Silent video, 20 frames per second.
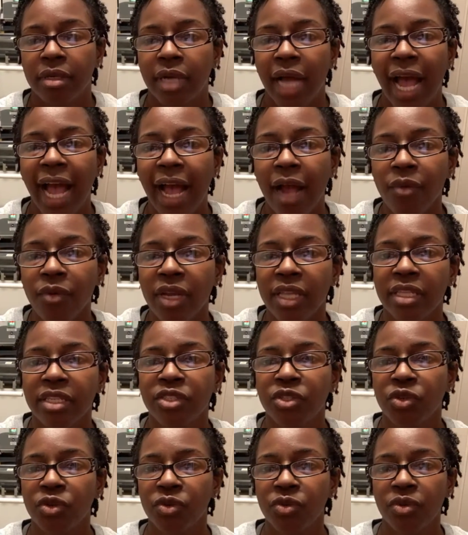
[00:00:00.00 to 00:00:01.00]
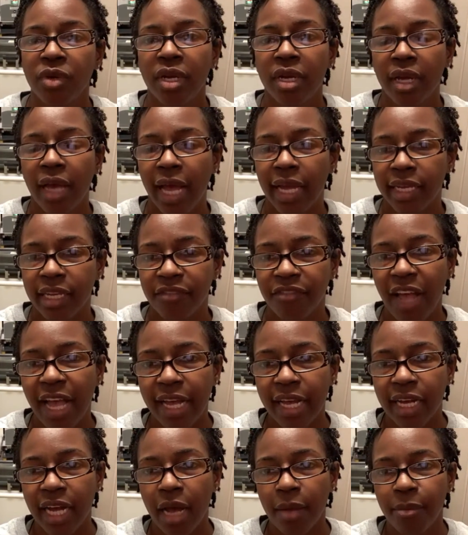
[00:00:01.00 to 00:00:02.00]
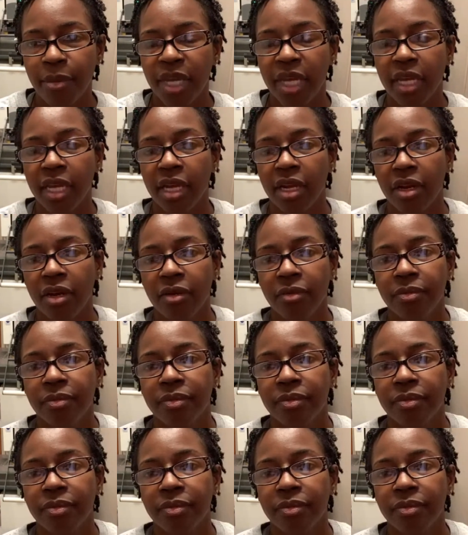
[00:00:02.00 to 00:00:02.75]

I'd rather do, if I could come in here